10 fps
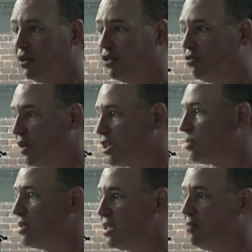The
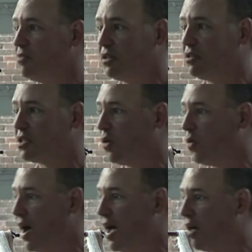Richmond team did so
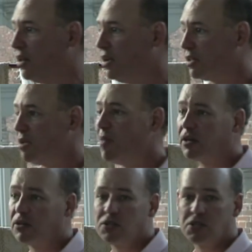well, the
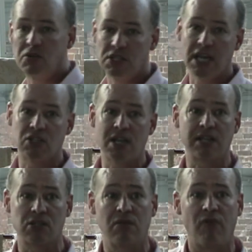American Association
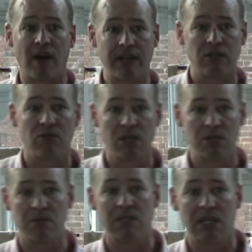actually invited the
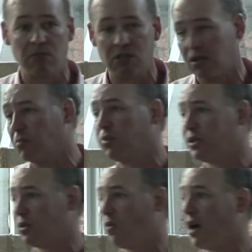Richmond team to
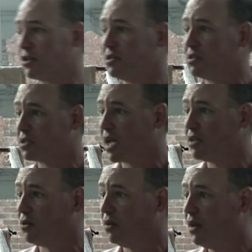complete the Washington
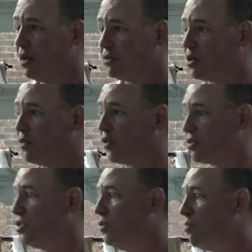schedule. So for
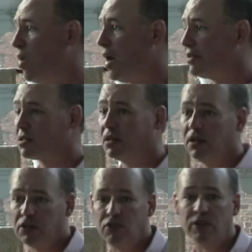two months,
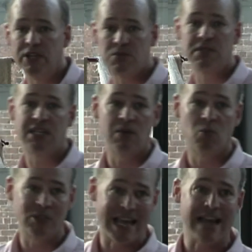the Richmond team
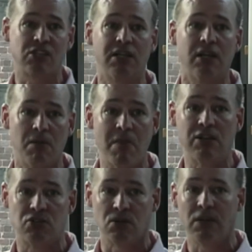was actually in a
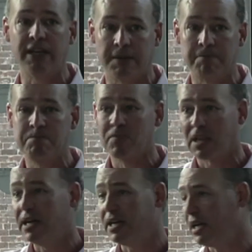major league.
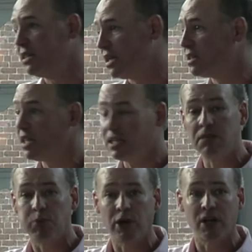And they, they
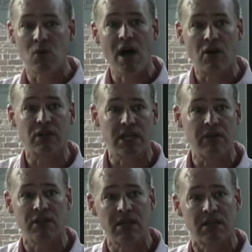did pretty well
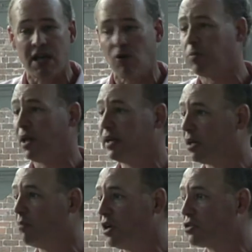given that they were playing
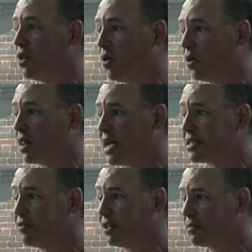in a much lower
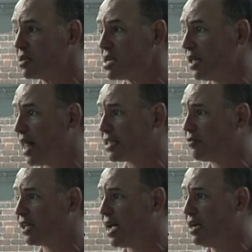classification
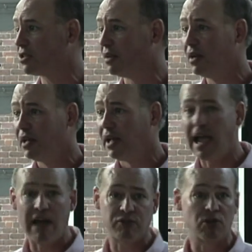classification.
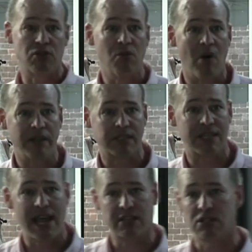After two months,
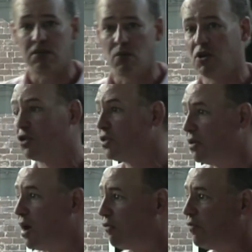they actually earned
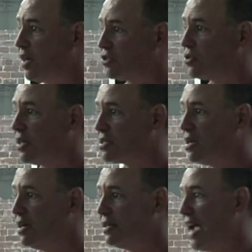enough victories
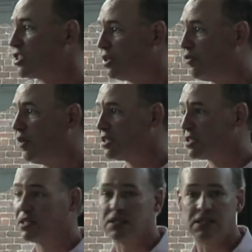to actually finish
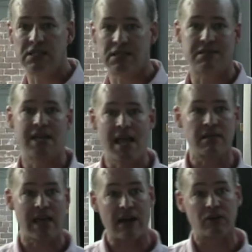the season 10th
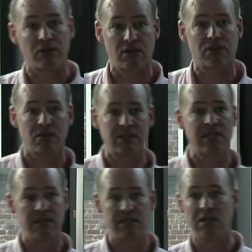out of the
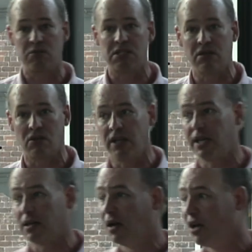13 teams in the
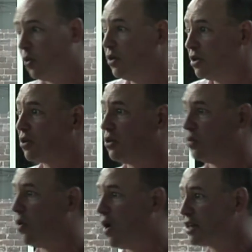league when you mm-hmm.
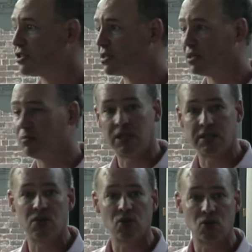include Washington
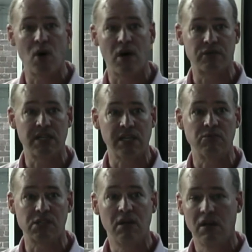because there were 12
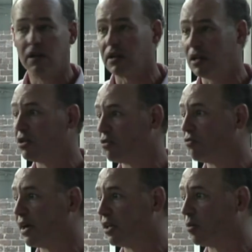teams in the
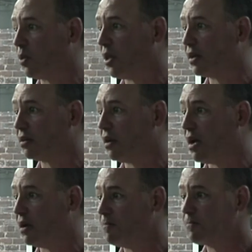regular playing. Uh,
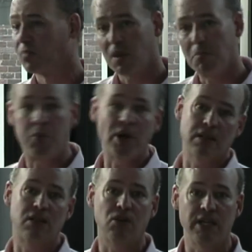
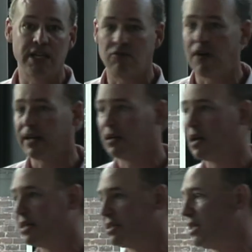but the league
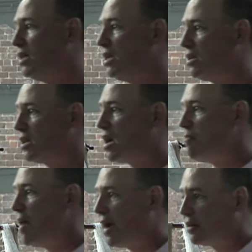recognized they need to
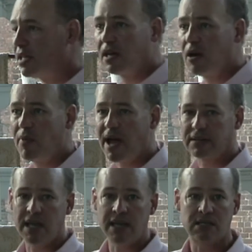cut back. They cut back
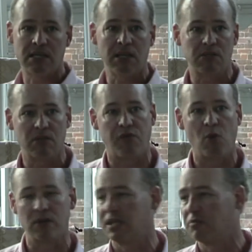to eight teams.
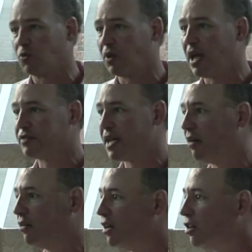Four teams were left
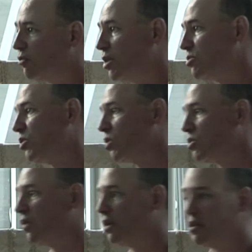out. Richmond was
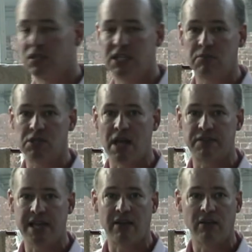one of those teams
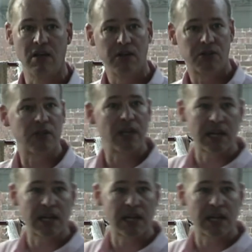left out. So they